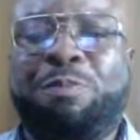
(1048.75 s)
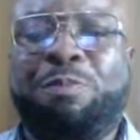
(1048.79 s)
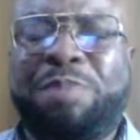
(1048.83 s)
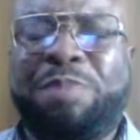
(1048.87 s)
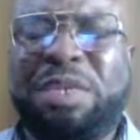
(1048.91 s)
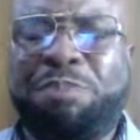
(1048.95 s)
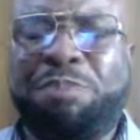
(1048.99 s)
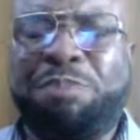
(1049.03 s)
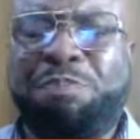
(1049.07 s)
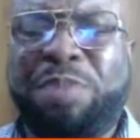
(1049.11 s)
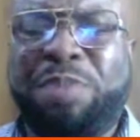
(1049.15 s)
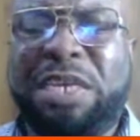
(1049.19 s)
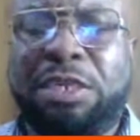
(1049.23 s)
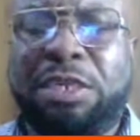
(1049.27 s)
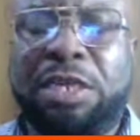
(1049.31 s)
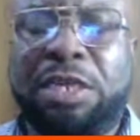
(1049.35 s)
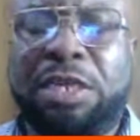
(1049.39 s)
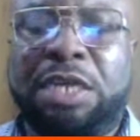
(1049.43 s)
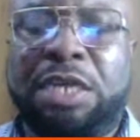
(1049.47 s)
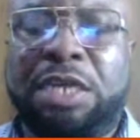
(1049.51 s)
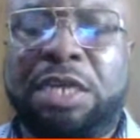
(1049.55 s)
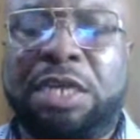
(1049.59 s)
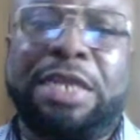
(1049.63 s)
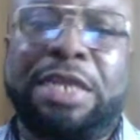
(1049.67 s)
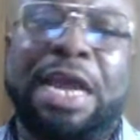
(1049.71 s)
businesses,
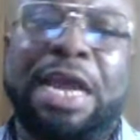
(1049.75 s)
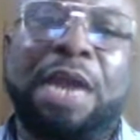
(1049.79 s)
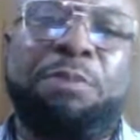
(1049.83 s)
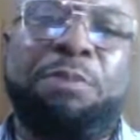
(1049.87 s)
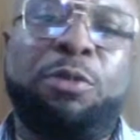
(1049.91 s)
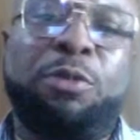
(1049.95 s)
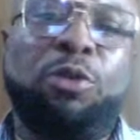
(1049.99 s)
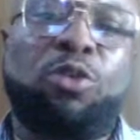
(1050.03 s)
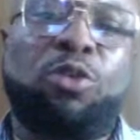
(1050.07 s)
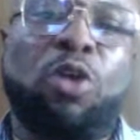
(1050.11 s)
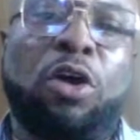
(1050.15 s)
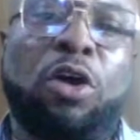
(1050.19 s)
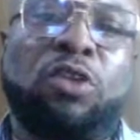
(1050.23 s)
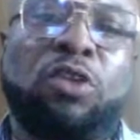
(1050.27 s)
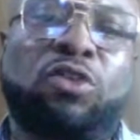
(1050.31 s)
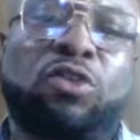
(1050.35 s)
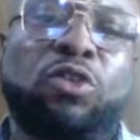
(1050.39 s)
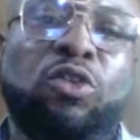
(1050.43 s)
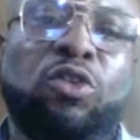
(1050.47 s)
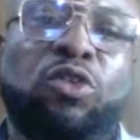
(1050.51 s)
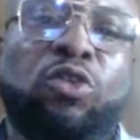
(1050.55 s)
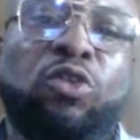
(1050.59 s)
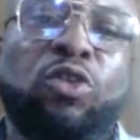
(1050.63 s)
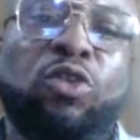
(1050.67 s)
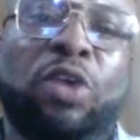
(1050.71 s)
they're able also
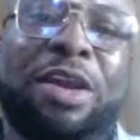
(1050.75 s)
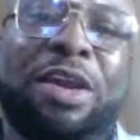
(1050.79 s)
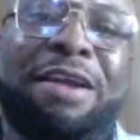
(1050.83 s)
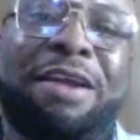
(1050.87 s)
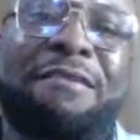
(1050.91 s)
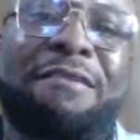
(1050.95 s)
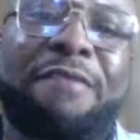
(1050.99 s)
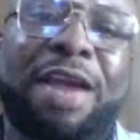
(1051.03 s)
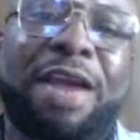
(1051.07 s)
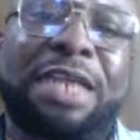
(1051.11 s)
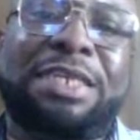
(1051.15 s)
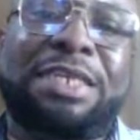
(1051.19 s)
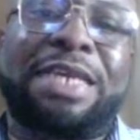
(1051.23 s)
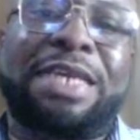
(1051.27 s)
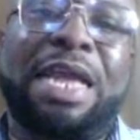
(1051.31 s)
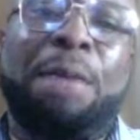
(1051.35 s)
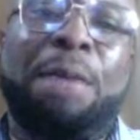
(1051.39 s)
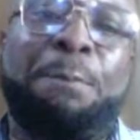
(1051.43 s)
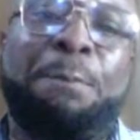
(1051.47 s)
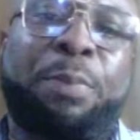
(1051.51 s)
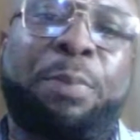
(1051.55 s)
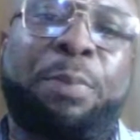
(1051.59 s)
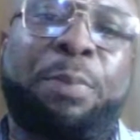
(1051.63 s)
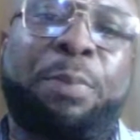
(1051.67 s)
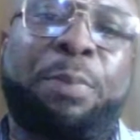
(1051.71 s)
to create
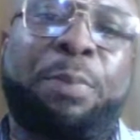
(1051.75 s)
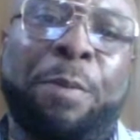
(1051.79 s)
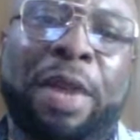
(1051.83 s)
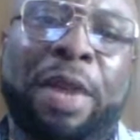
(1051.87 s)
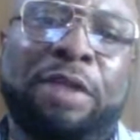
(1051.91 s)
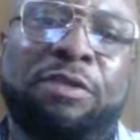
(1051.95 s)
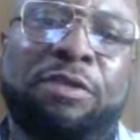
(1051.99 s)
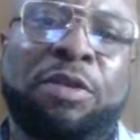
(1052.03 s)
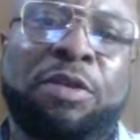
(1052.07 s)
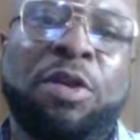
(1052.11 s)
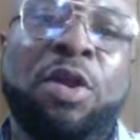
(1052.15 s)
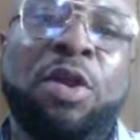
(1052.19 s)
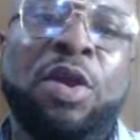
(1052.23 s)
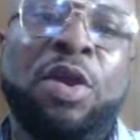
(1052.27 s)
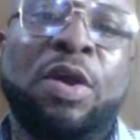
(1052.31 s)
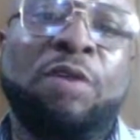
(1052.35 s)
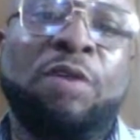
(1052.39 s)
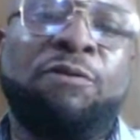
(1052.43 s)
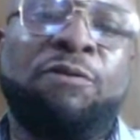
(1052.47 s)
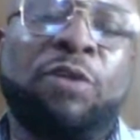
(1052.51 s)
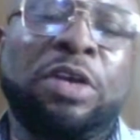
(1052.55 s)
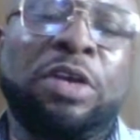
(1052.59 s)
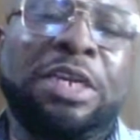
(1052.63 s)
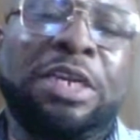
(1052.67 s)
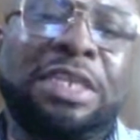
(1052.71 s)
employment for
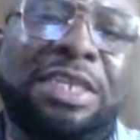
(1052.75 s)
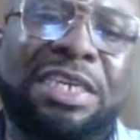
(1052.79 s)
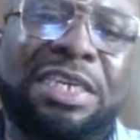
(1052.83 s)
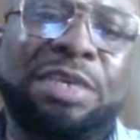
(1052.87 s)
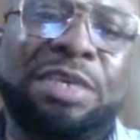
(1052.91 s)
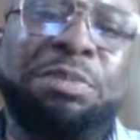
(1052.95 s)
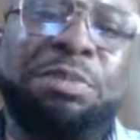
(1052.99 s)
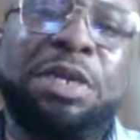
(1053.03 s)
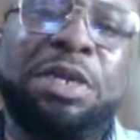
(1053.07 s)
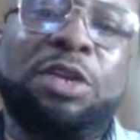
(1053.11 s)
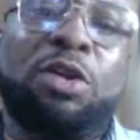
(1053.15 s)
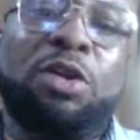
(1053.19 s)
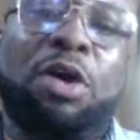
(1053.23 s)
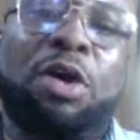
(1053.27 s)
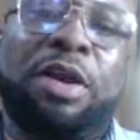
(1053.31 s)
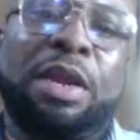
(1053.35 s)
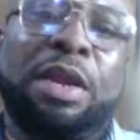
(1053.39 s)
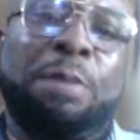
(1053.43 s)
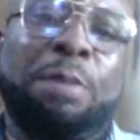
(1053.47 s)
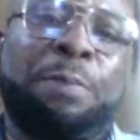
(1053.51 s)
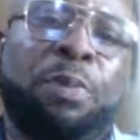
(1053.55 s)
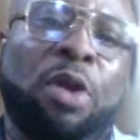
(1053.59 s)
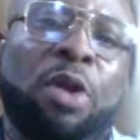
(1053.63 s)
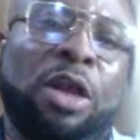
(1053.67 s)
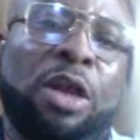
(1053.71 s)
the teeming
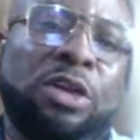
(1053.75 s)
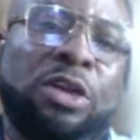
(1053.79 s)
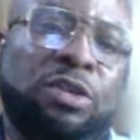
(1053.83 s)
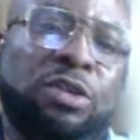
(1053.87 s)
unemployed youth.